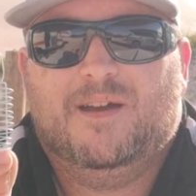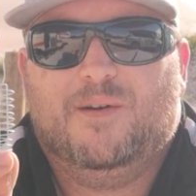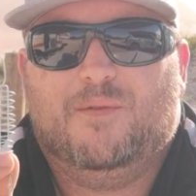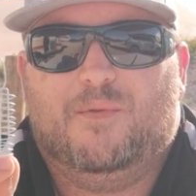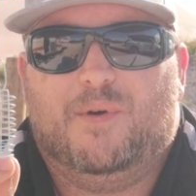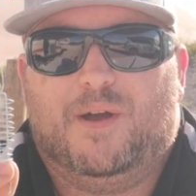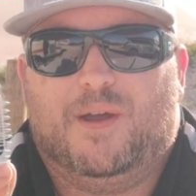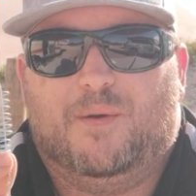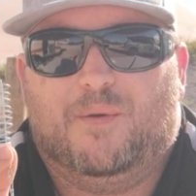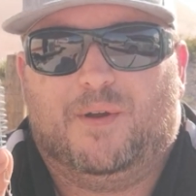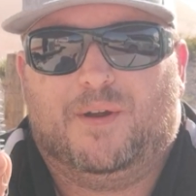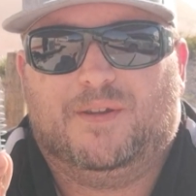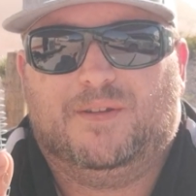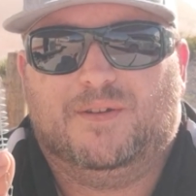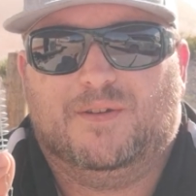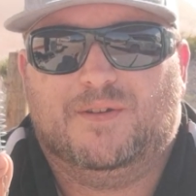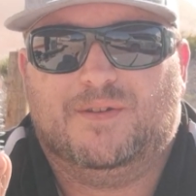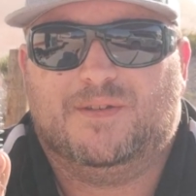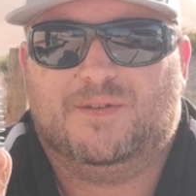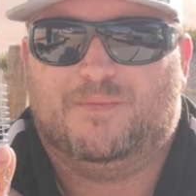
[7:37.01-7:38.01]
What you want to
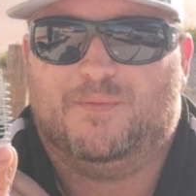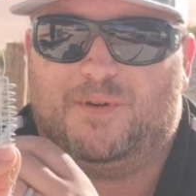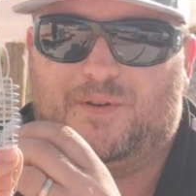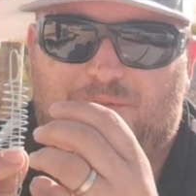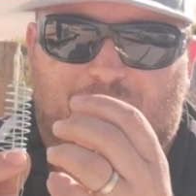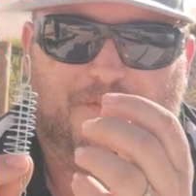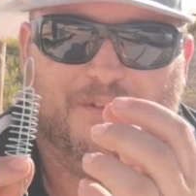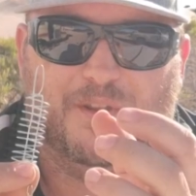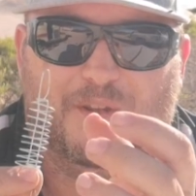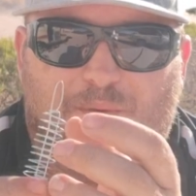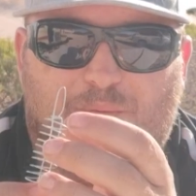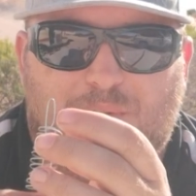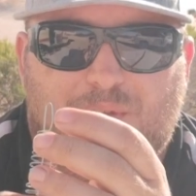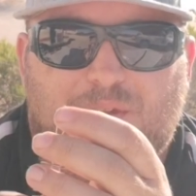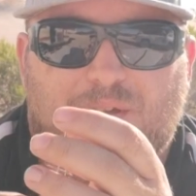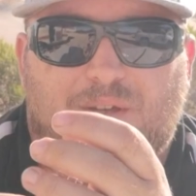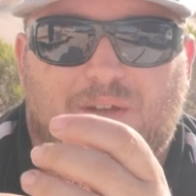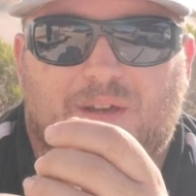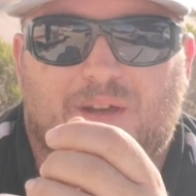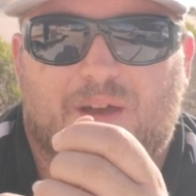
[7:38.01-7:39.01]
do is you want to fill it with
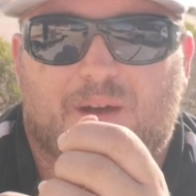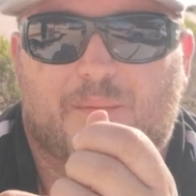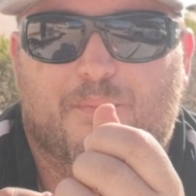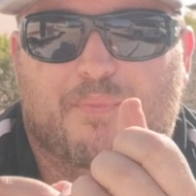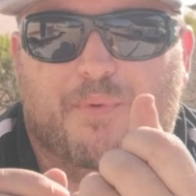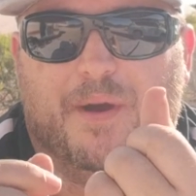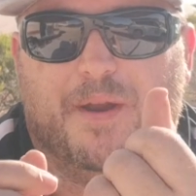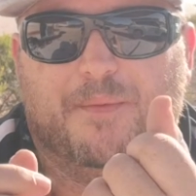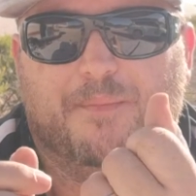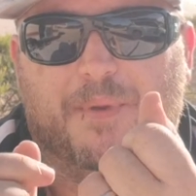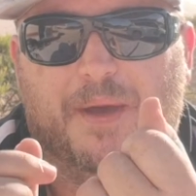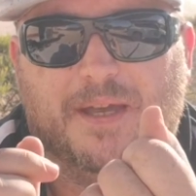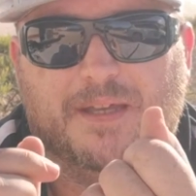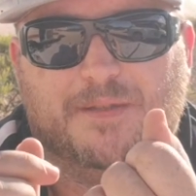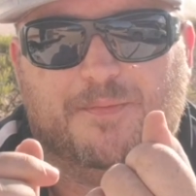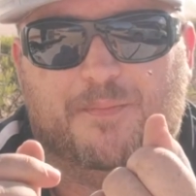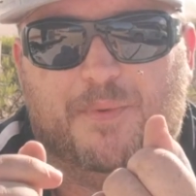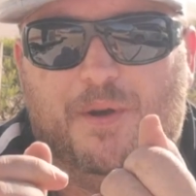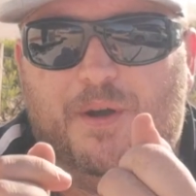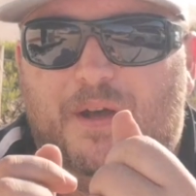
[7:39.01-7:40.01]
a
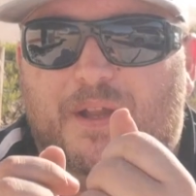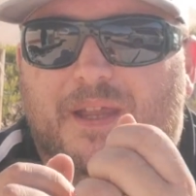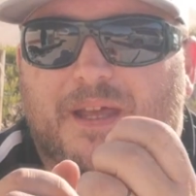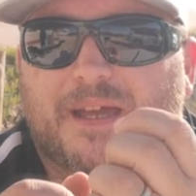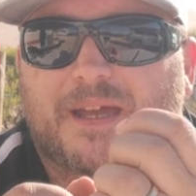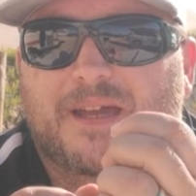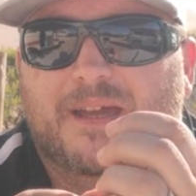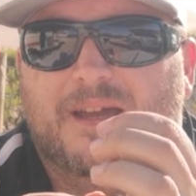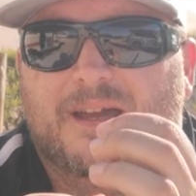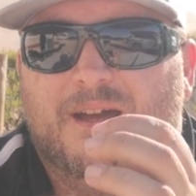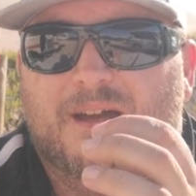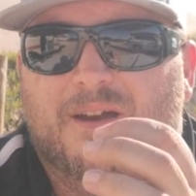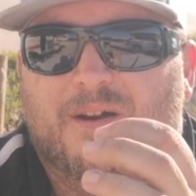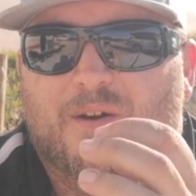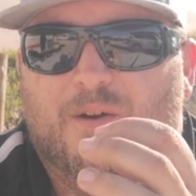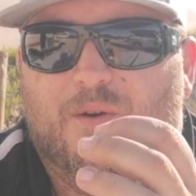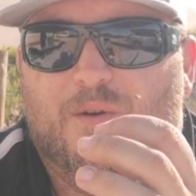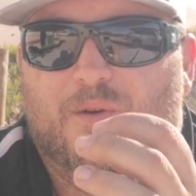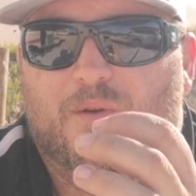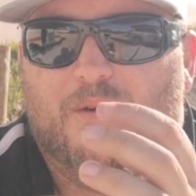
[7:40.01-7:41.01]
bread-based burley,
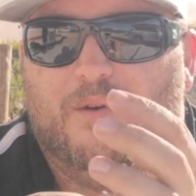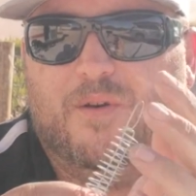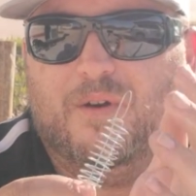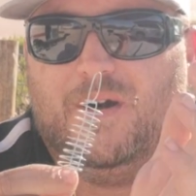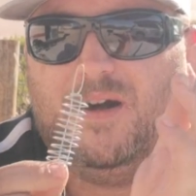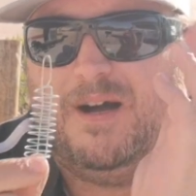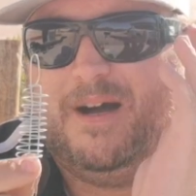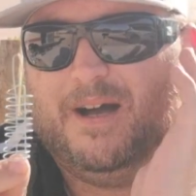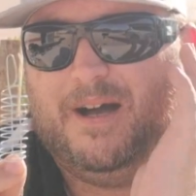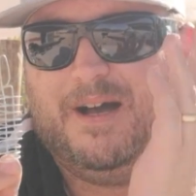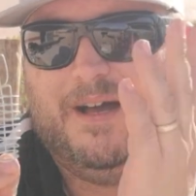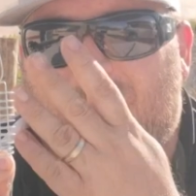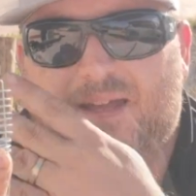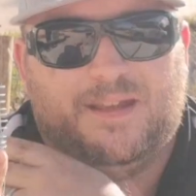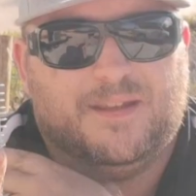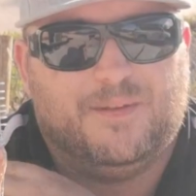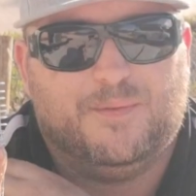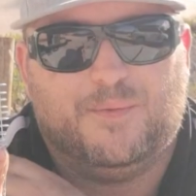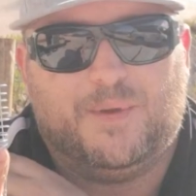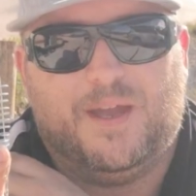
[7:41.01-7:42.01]

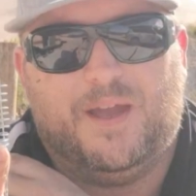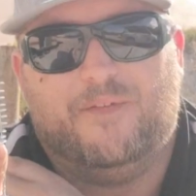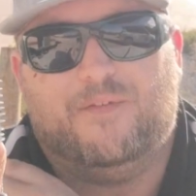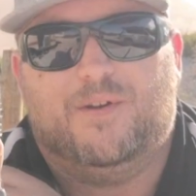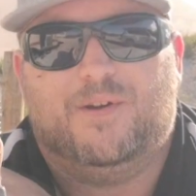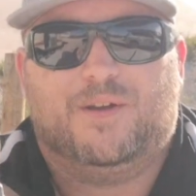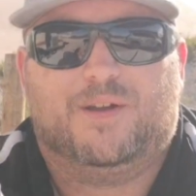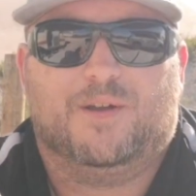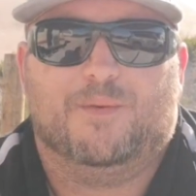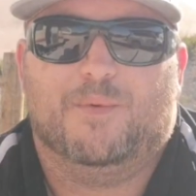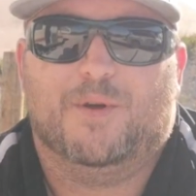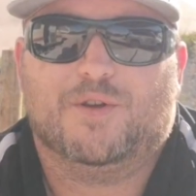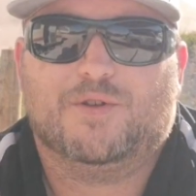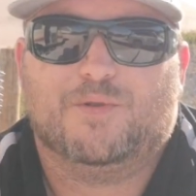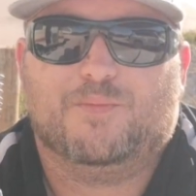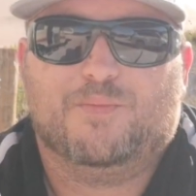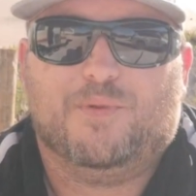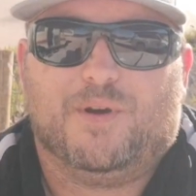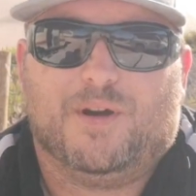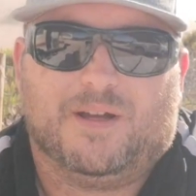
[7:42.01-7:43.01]
or we have a
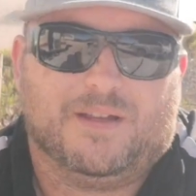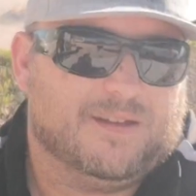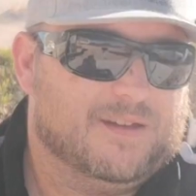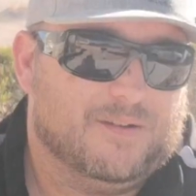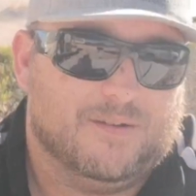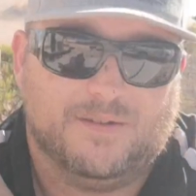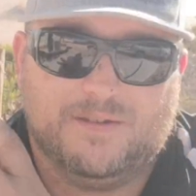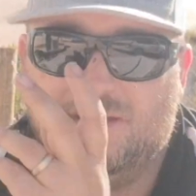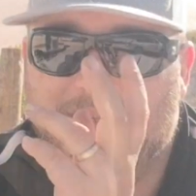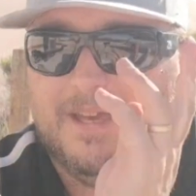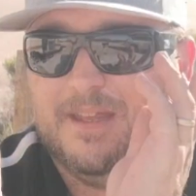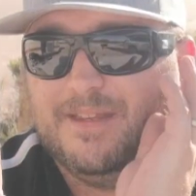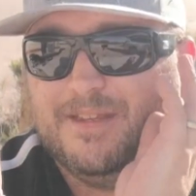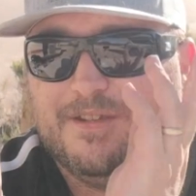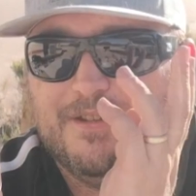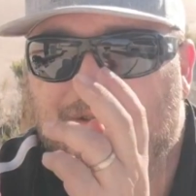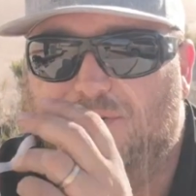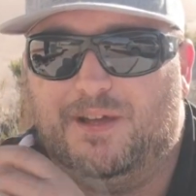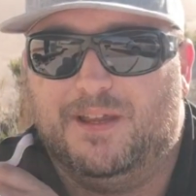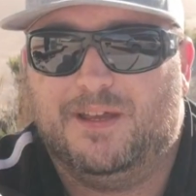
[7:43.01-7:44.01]
commercial product here in South
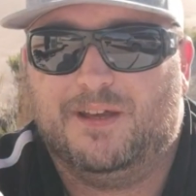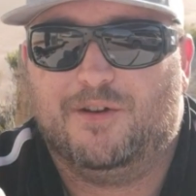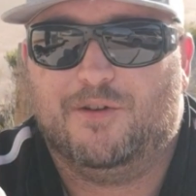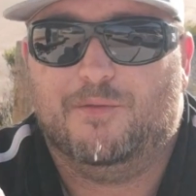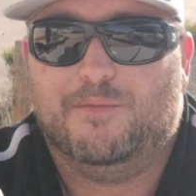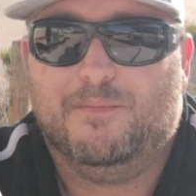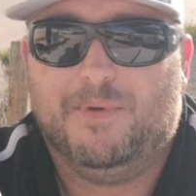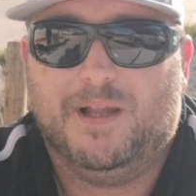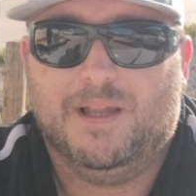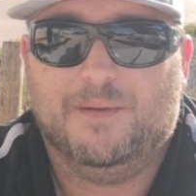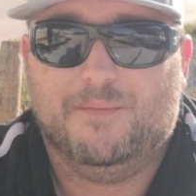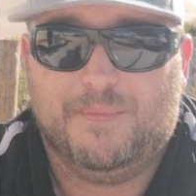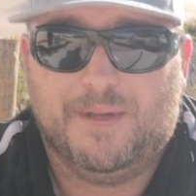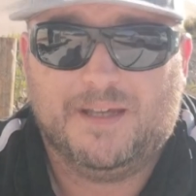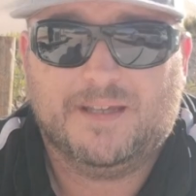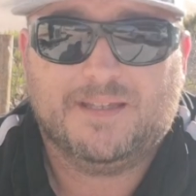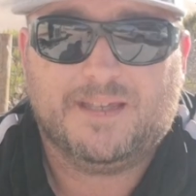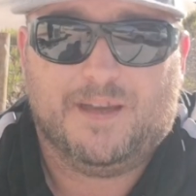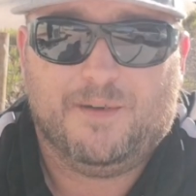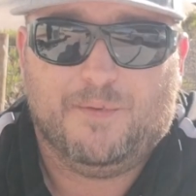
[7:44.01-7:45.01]
Australia called mullet
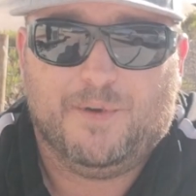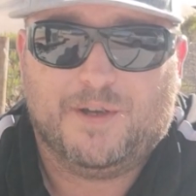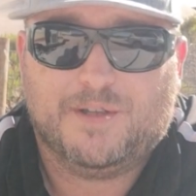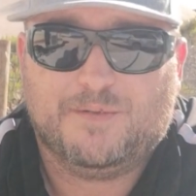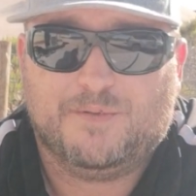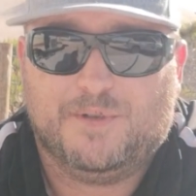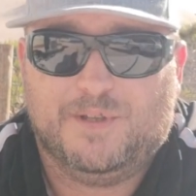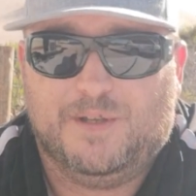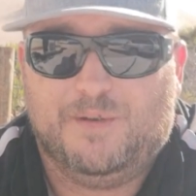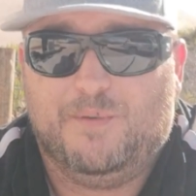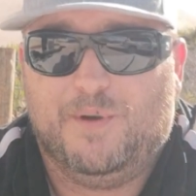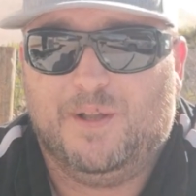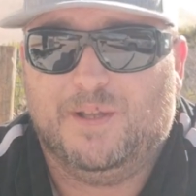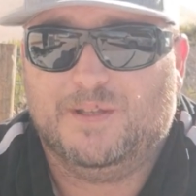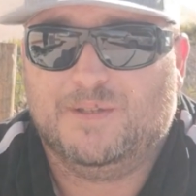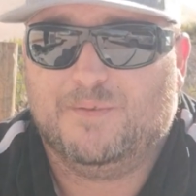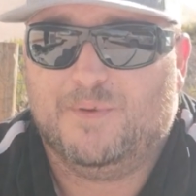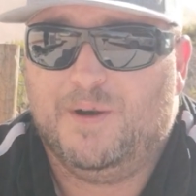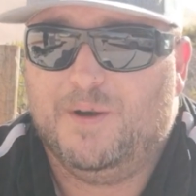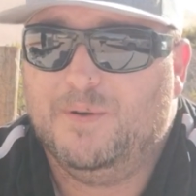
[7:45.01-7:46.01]
mix. That works really well
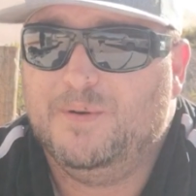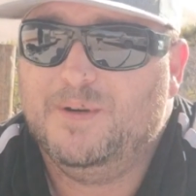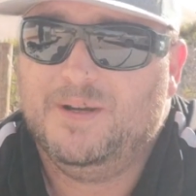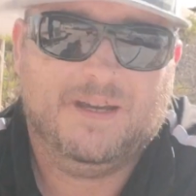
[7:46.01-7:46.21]
as well.